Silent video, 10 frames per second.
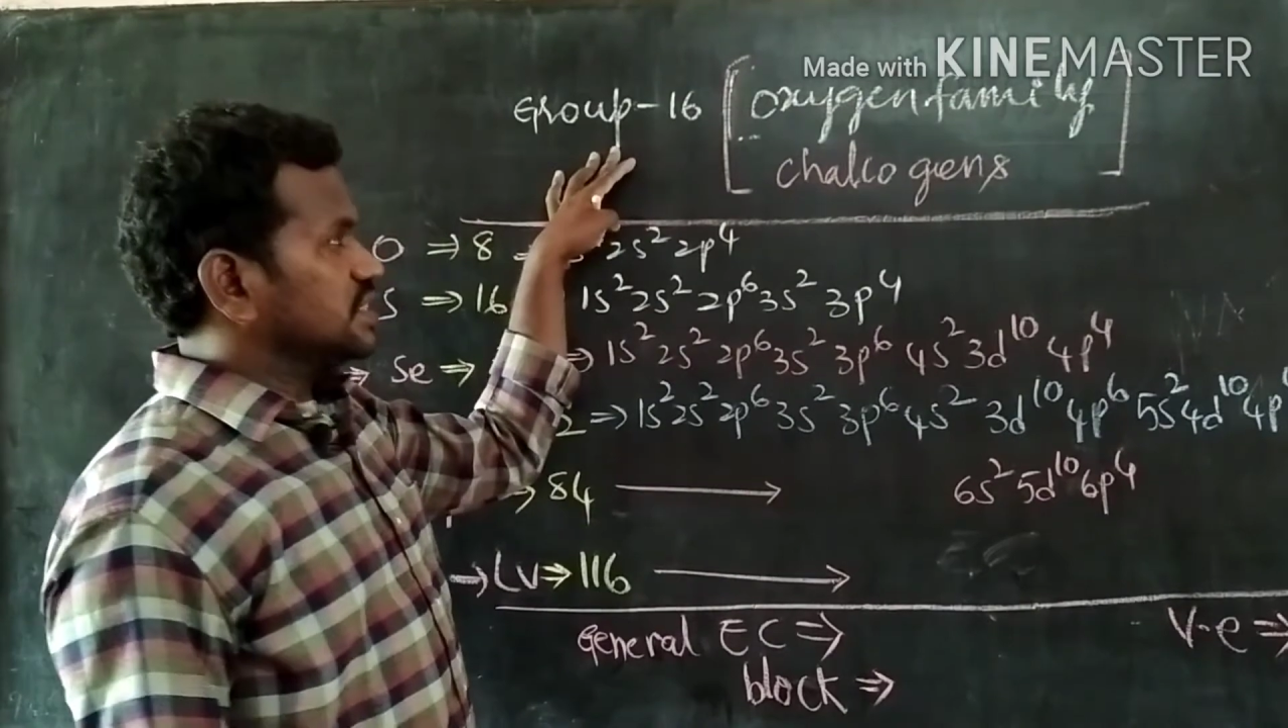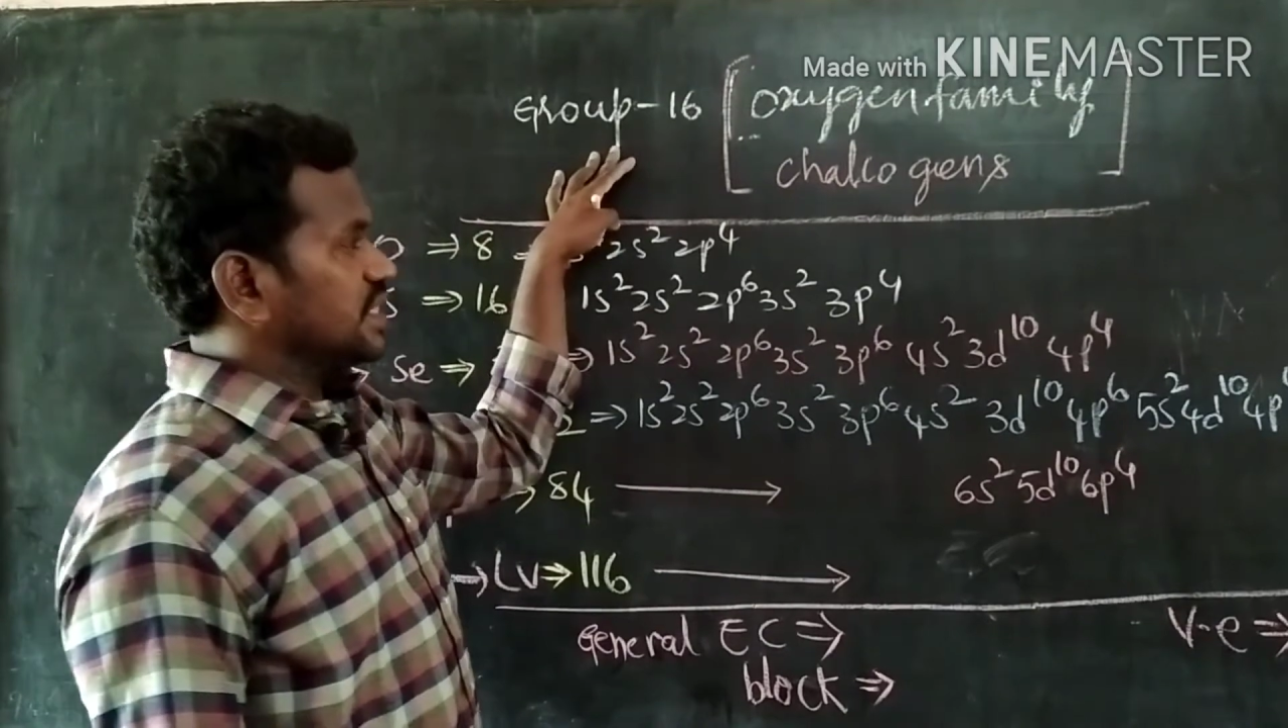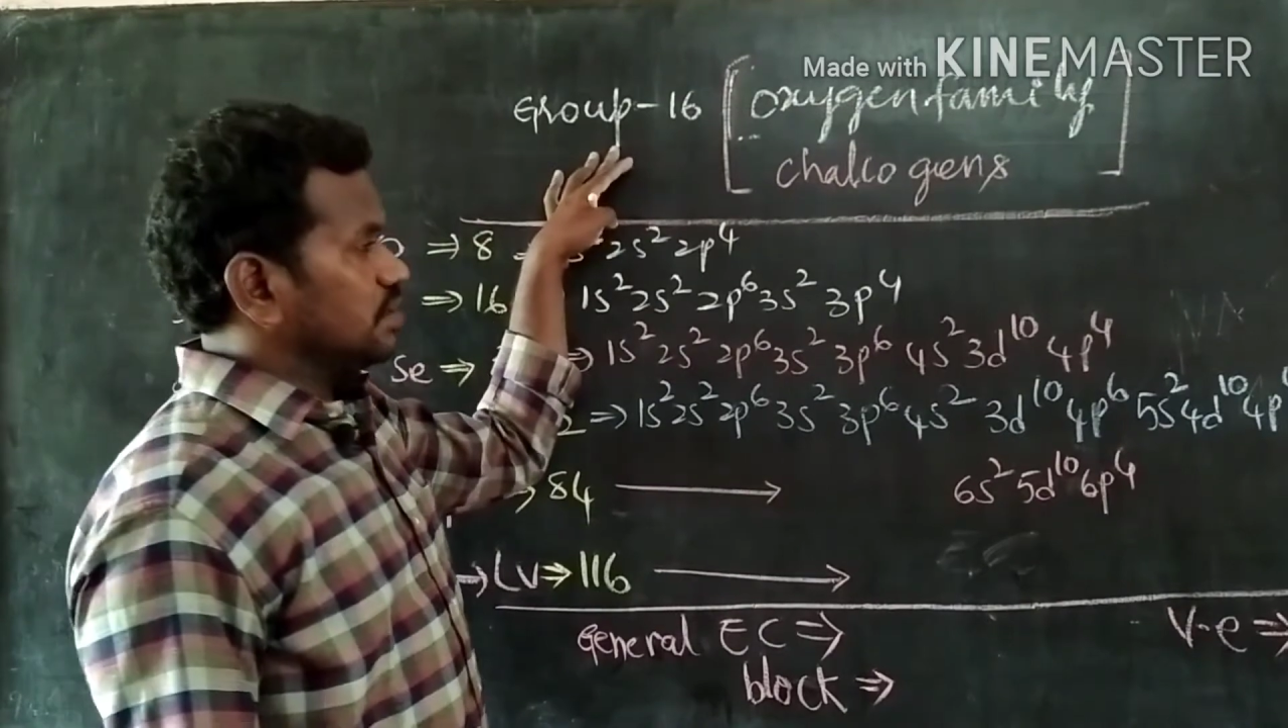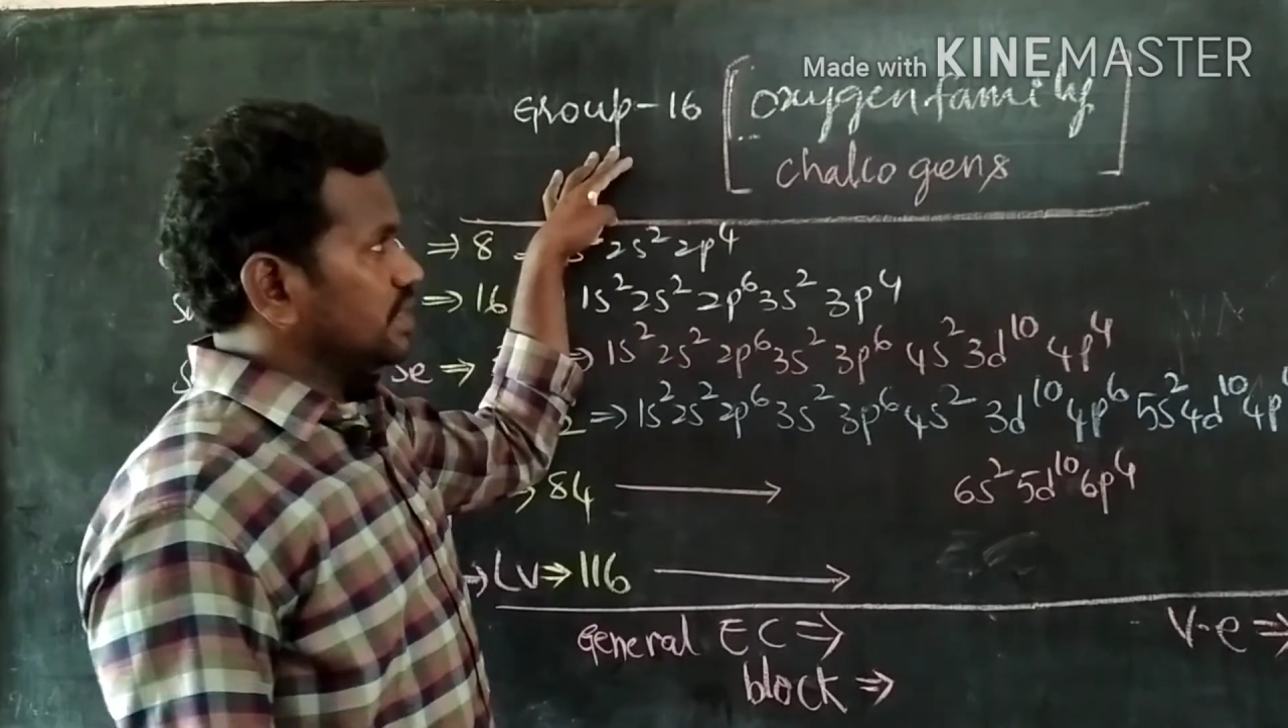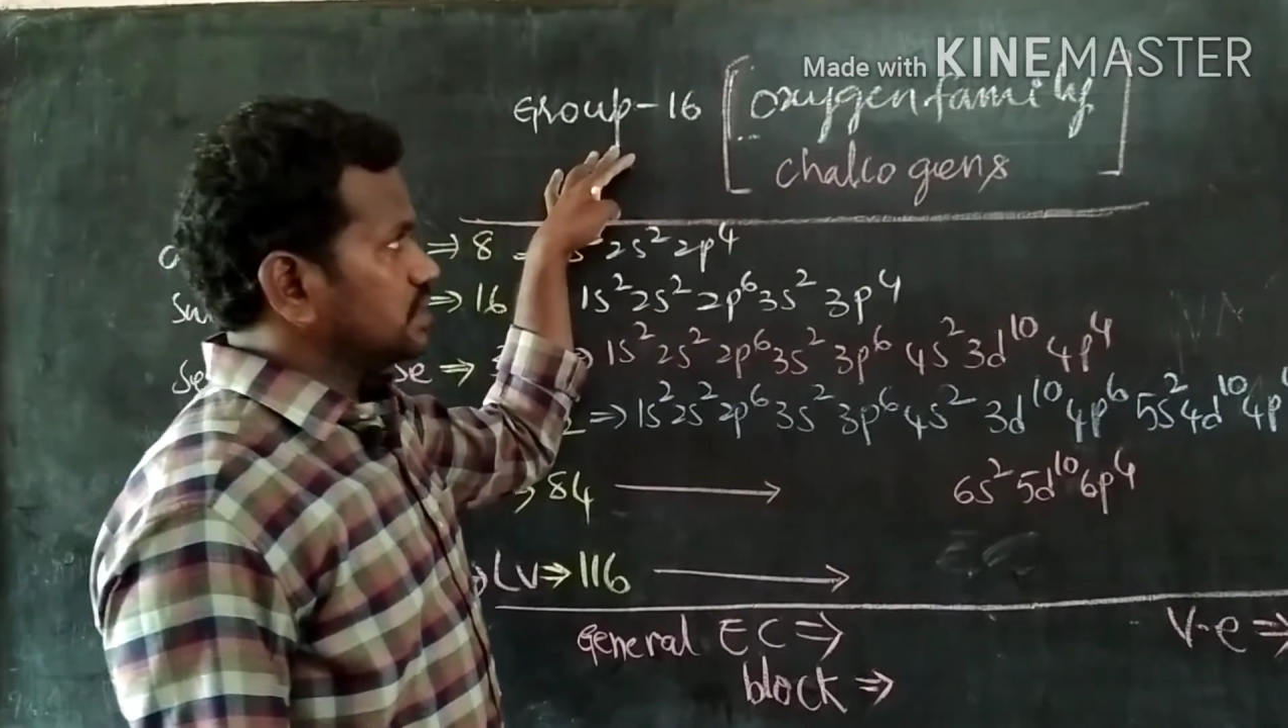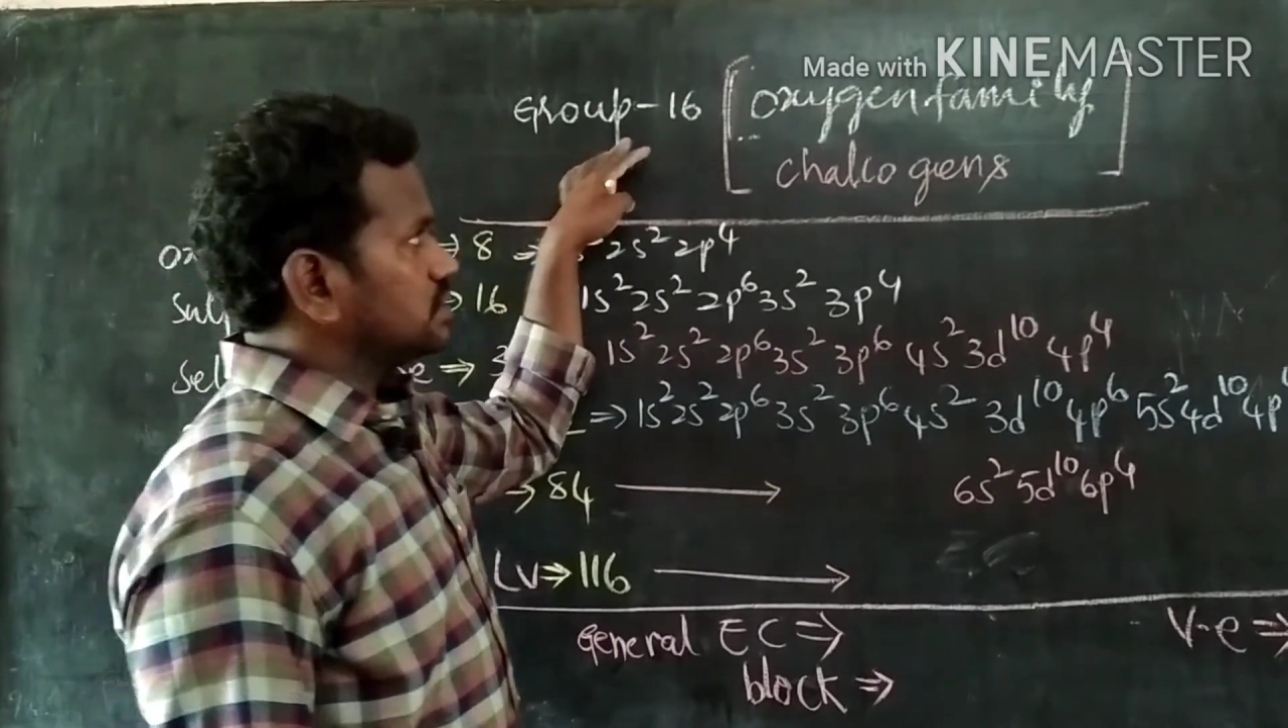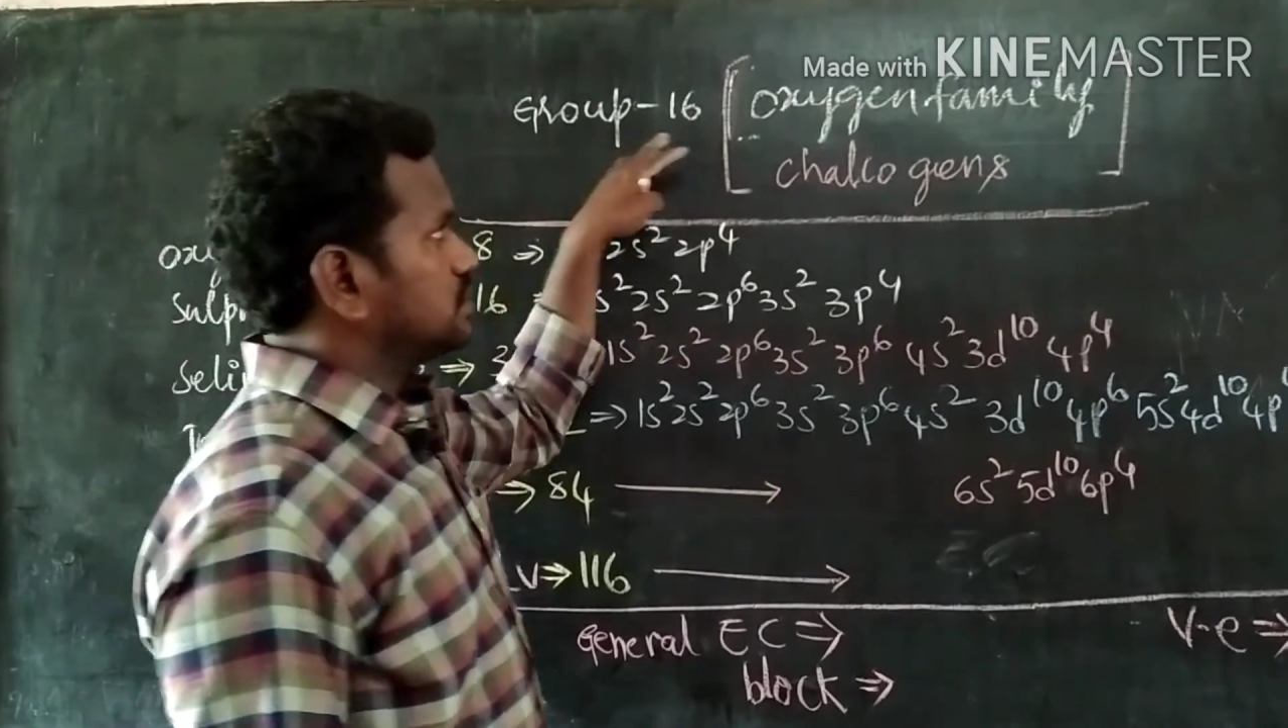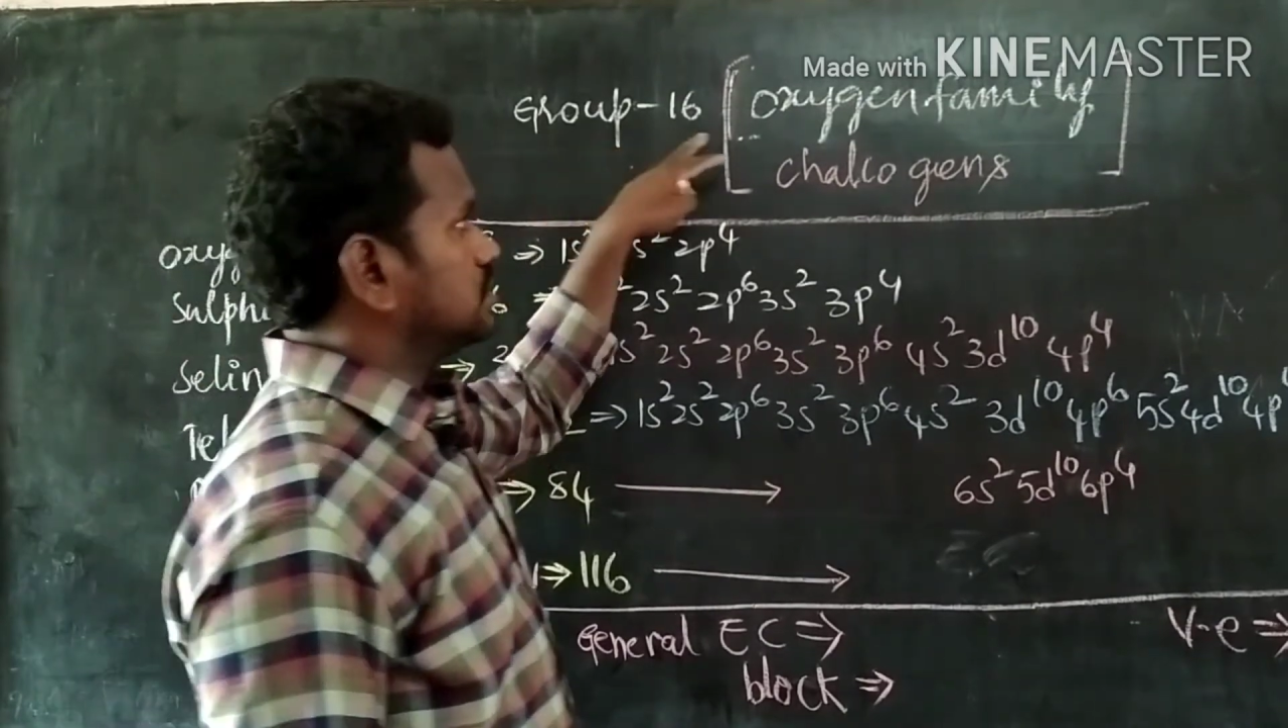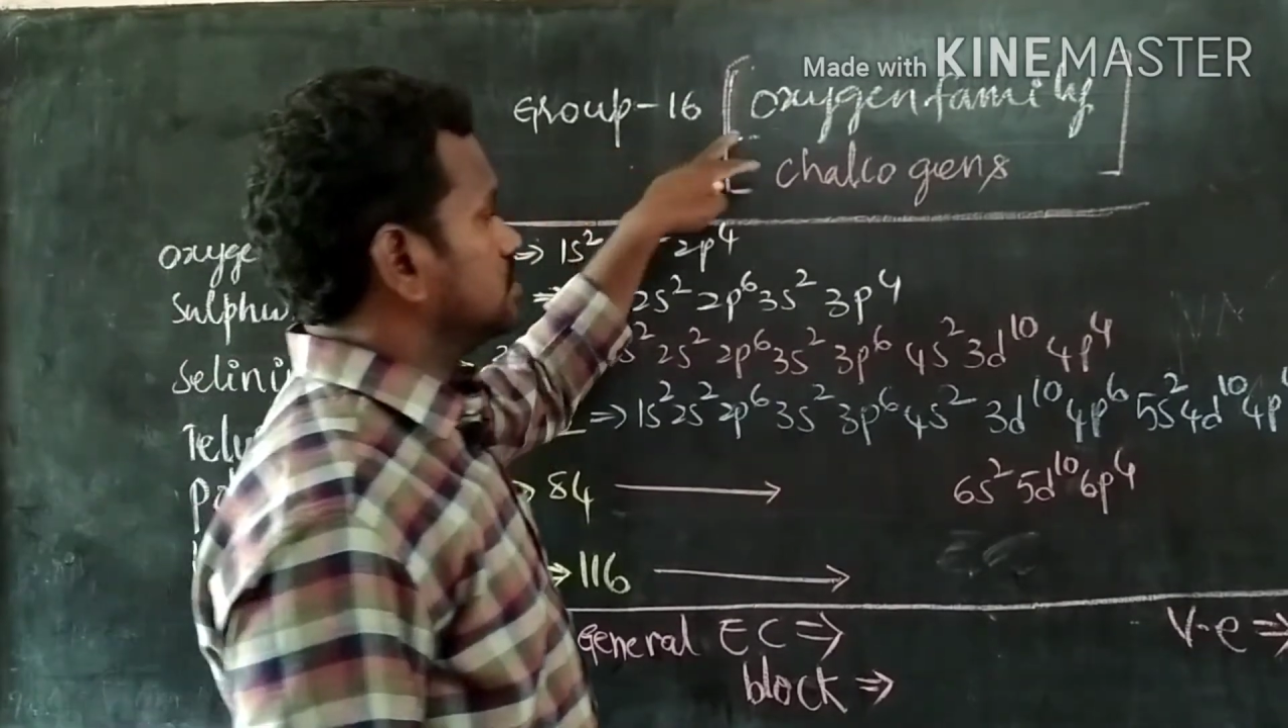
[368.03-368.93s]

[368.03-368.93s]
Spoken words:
elements,